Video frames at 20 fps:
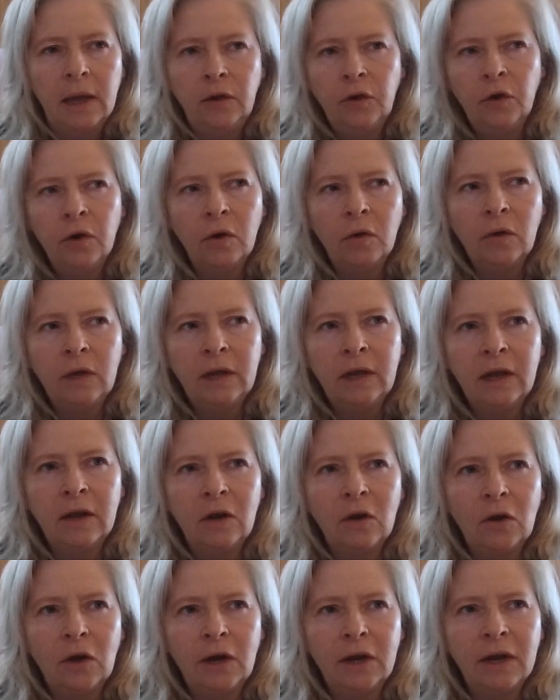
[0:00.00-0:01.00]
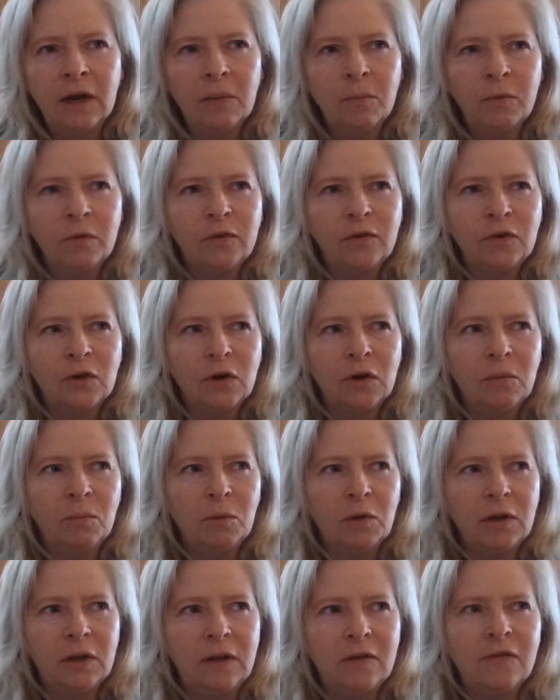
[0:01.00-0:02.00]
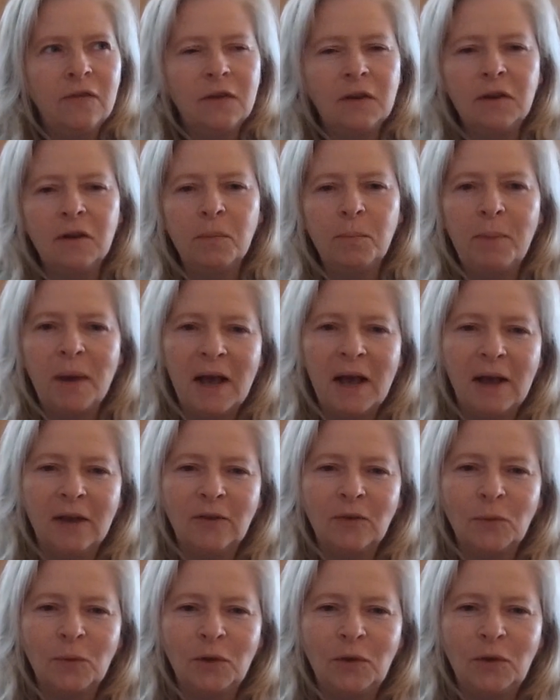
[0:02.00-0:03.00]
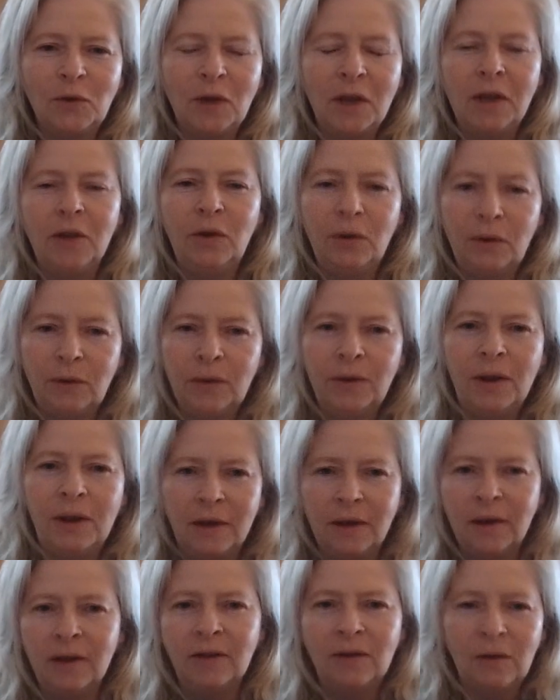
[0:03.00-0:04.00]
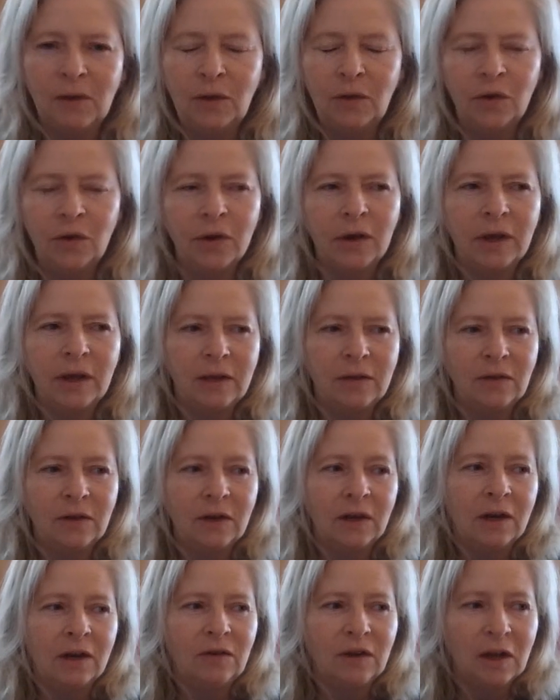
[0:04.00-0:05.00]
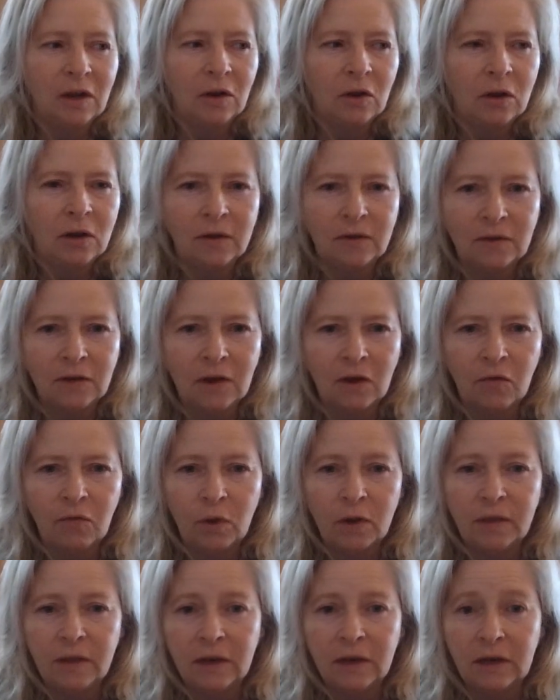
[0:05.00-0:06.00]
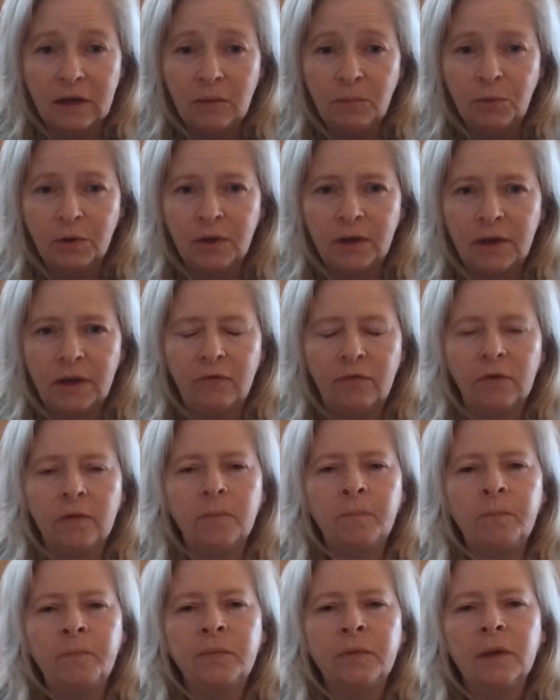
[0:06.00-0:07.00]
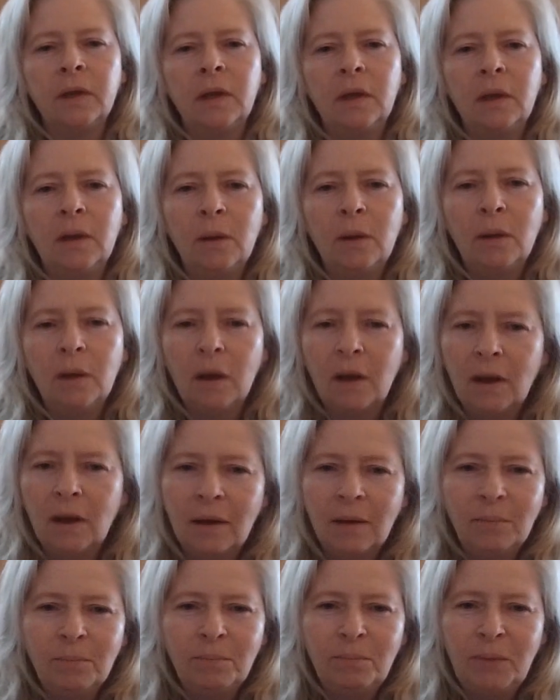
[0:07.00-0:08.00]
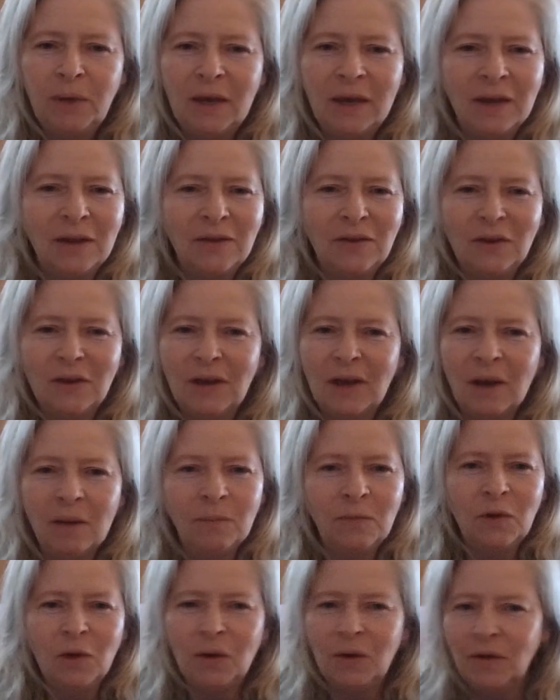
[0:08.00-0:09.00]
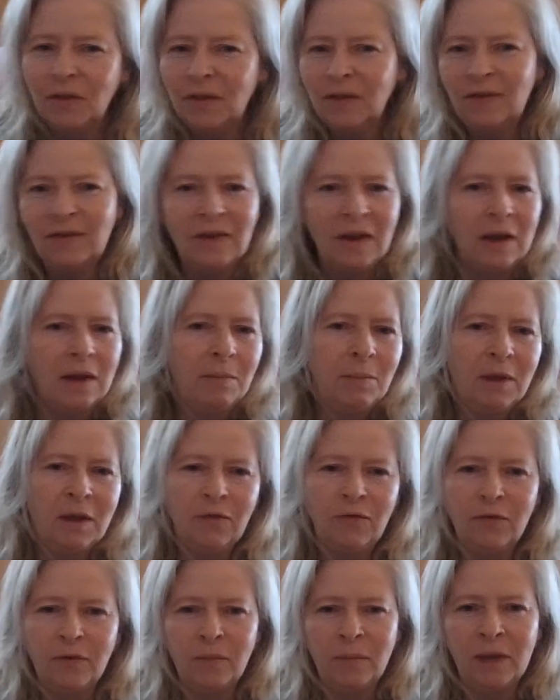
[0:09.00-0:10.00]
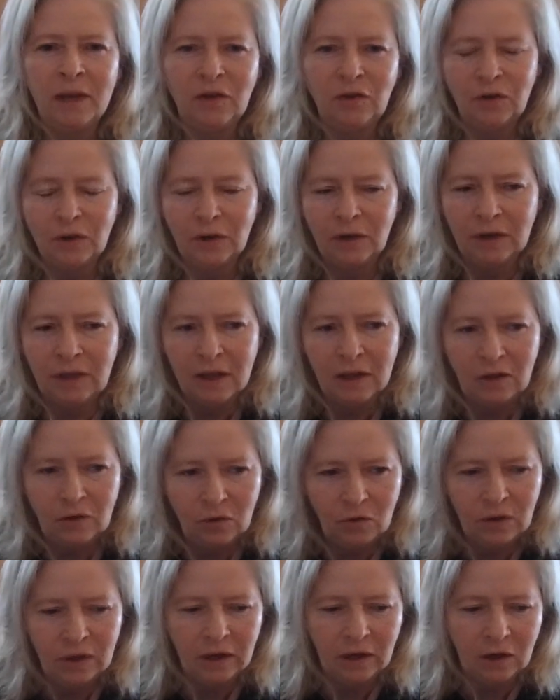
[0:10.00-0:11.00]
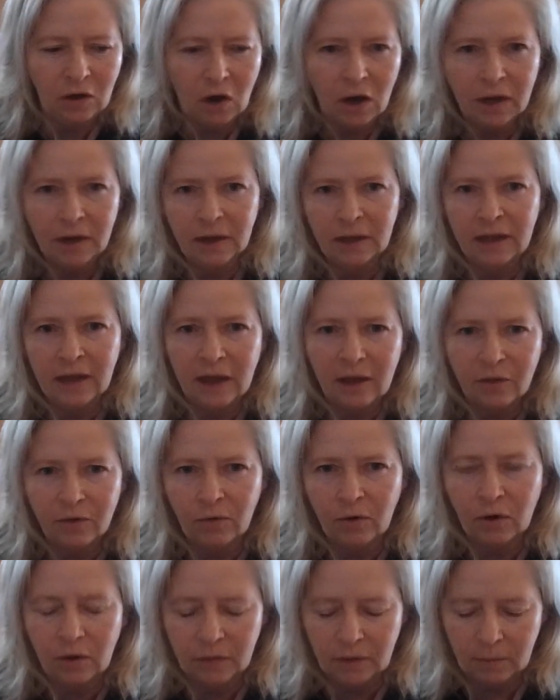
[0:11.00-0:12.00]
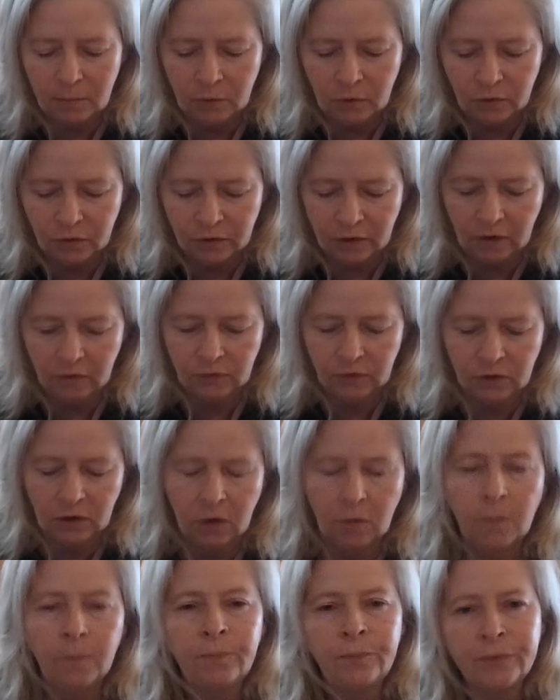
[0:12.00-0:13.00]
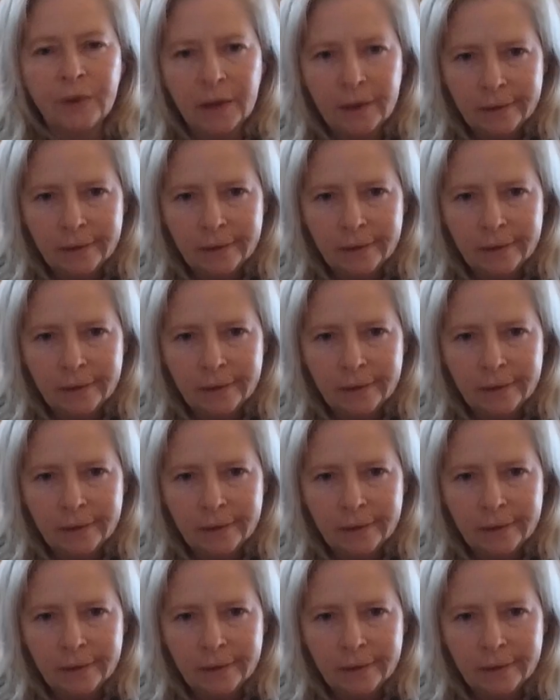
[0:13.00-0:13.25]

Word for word: And you're only going to line up with certain beliefs in the past, once in in you're, it's going to tell on itself what they did believe, um, because it comes out of the same information that you can kind of gather on them yourself. So